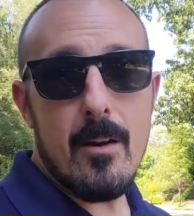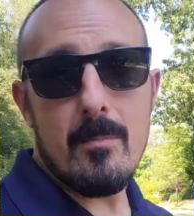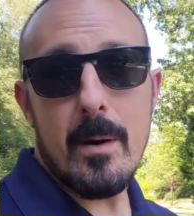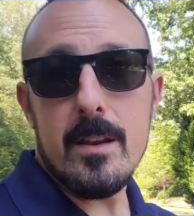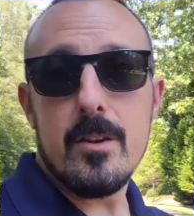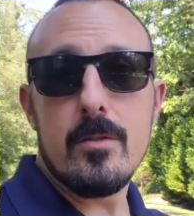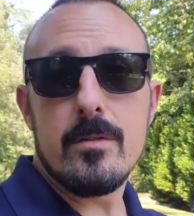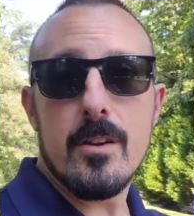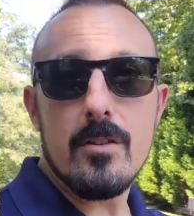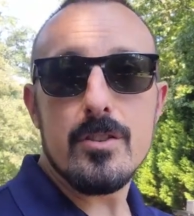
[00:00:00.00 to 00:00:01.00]
but
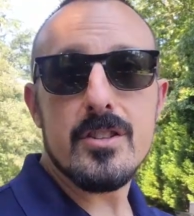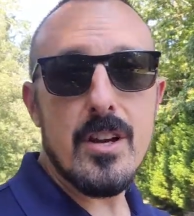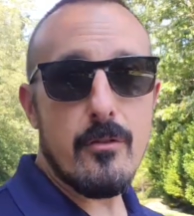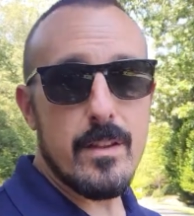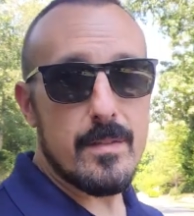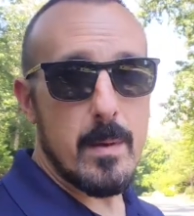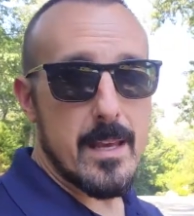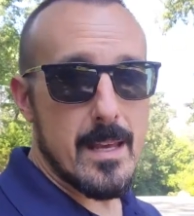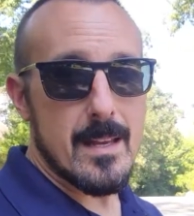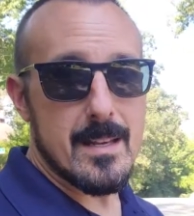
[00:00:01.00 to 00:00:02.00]
you're just generally
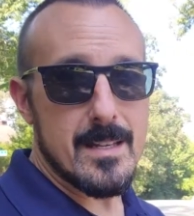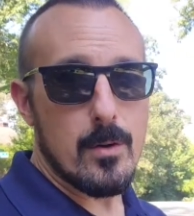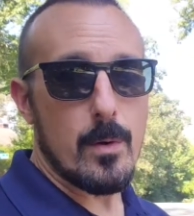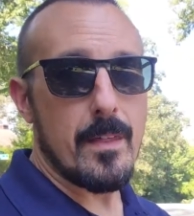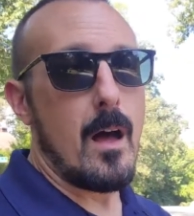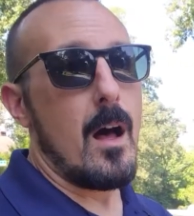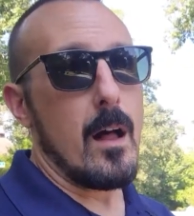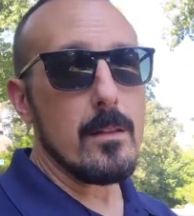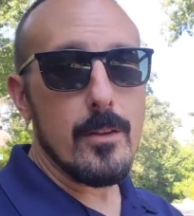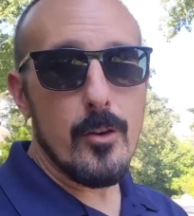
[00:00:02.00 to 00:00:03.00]
speaking going to deal with a
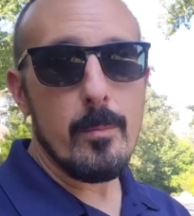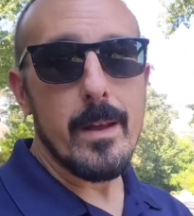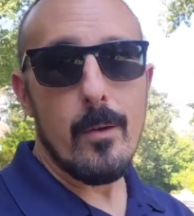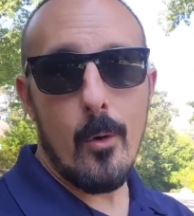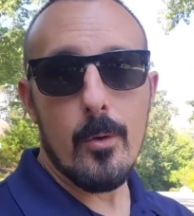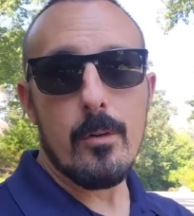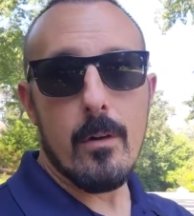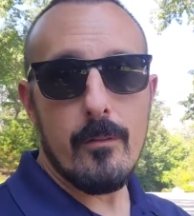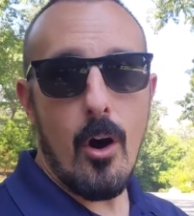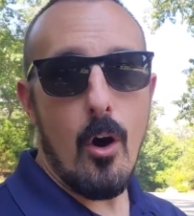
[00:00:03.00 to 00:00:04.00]
little bit older
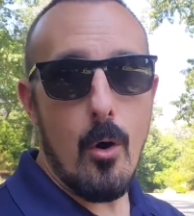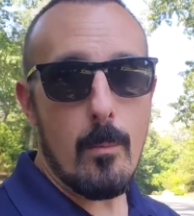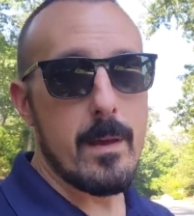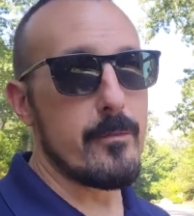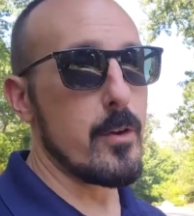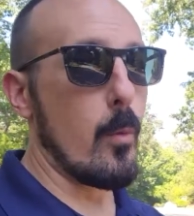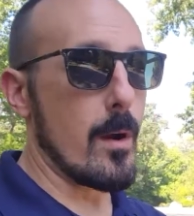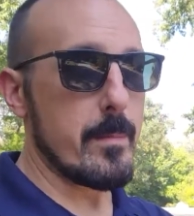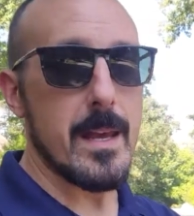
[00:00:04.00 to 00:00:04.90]
of a home if you want to be